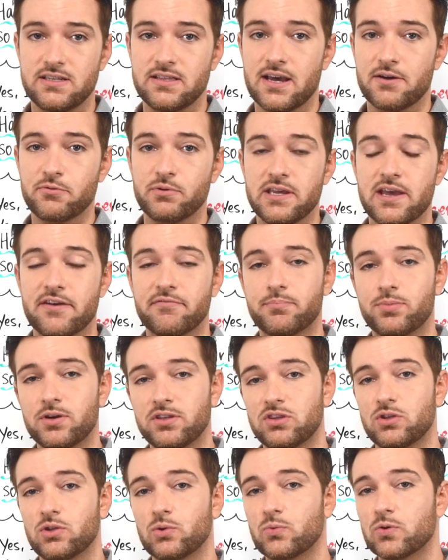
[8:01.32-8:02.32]
that we have
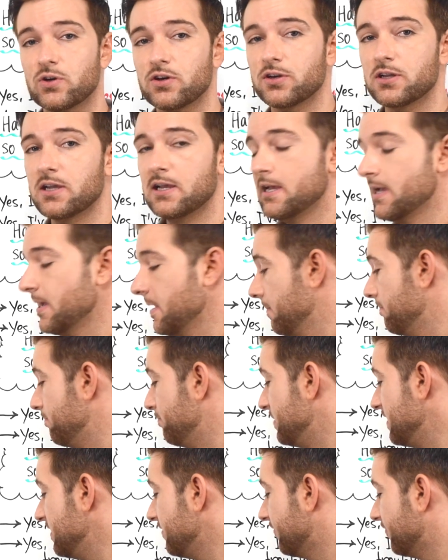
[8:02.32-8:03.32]
put the word
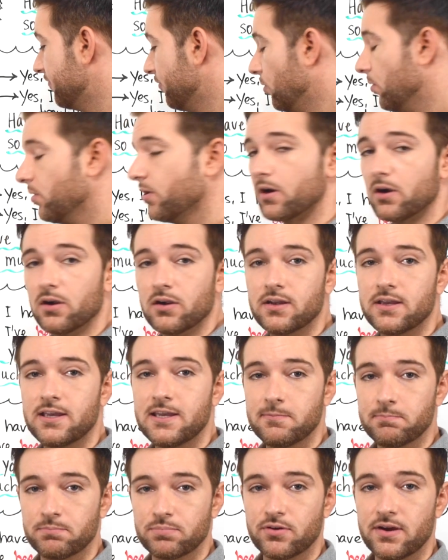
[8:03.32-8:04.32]
before
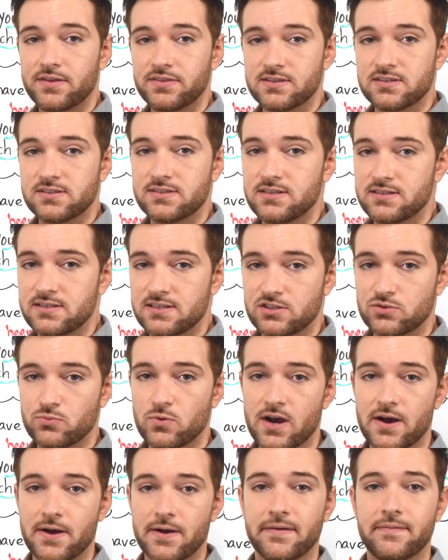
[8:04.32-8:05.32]
in parentheses as
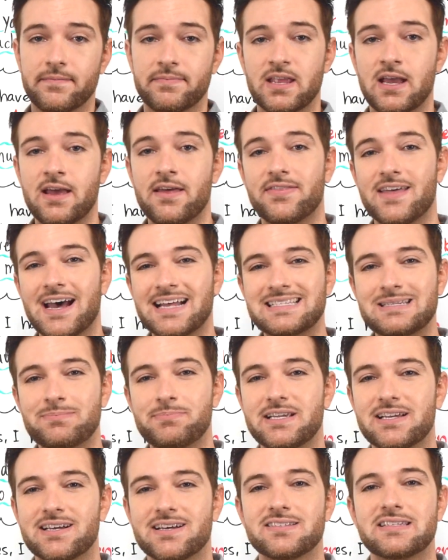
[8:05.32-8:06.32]
well. That's
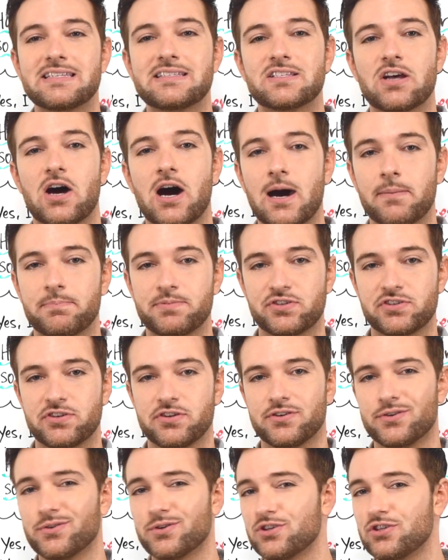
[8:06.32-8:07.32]
because it's
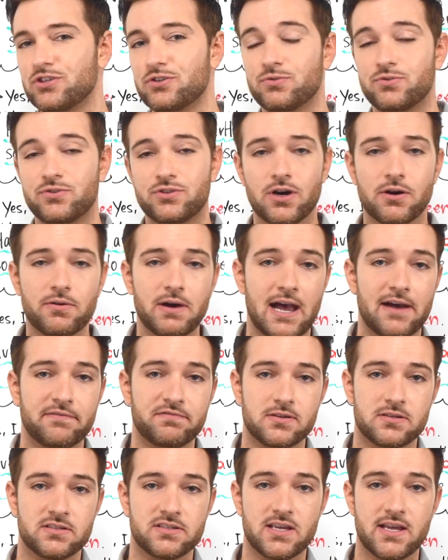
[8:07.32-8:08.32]
optional. You don't
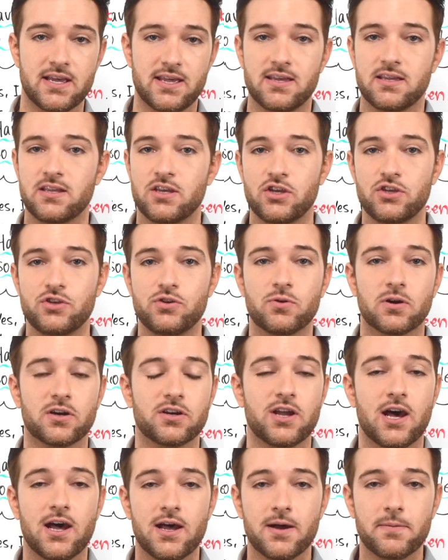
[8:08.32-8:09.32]
have to say it. You are
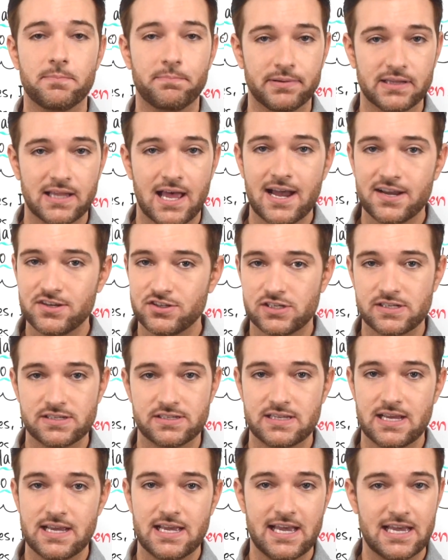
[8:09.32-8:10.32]
not obliged to
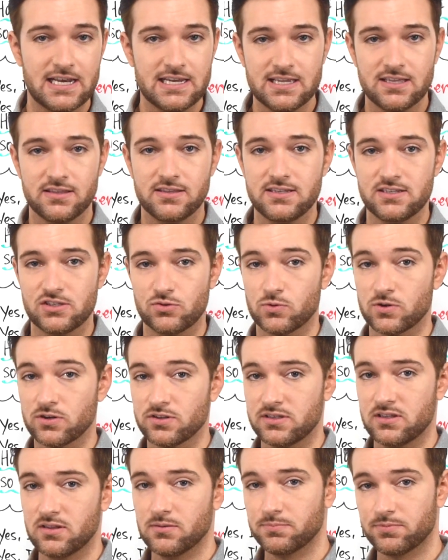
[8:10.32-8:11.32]
say any of these
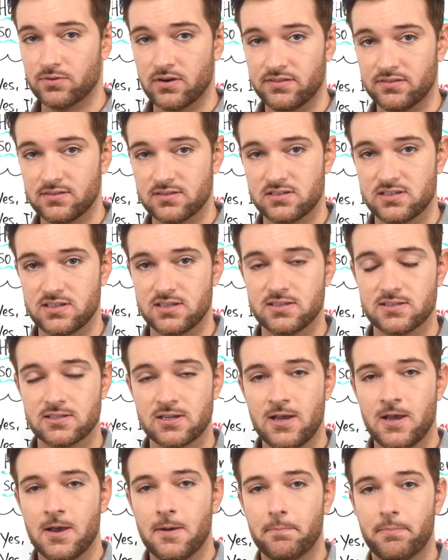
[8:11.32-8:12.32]
words in the parentheses.
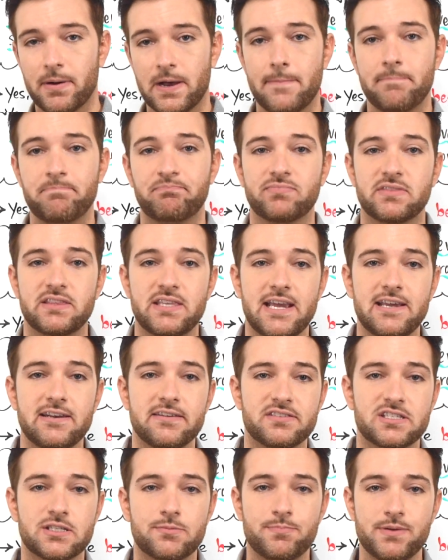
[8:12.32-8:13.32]
But
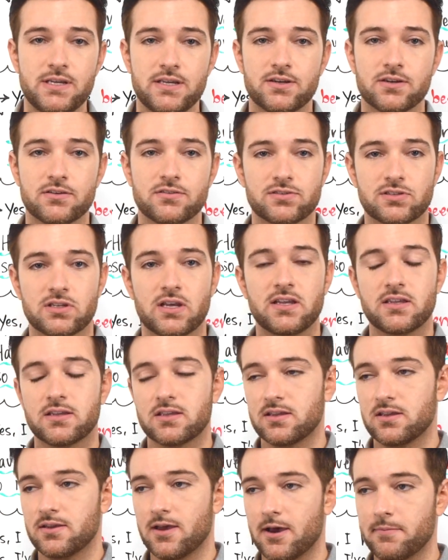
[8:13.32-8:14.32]
native speakers,
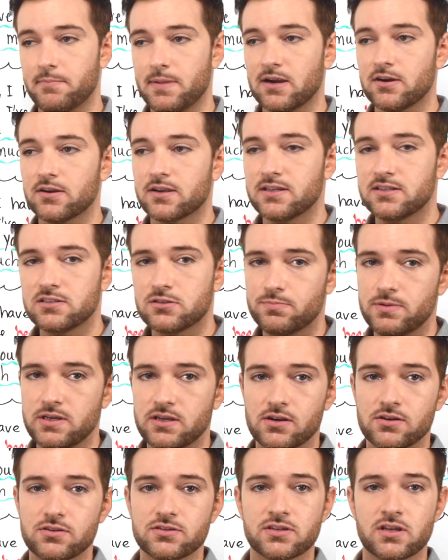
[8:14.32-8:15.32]
like American
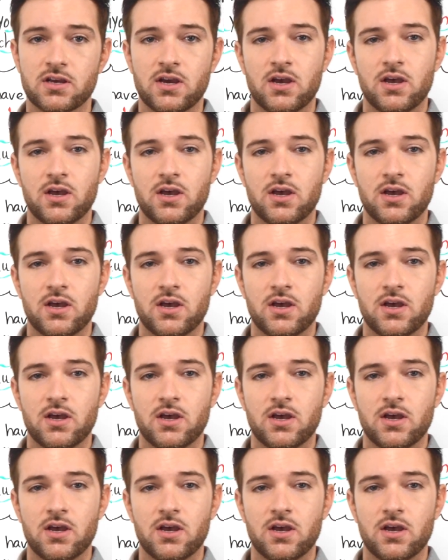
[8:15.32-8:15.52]
speakers,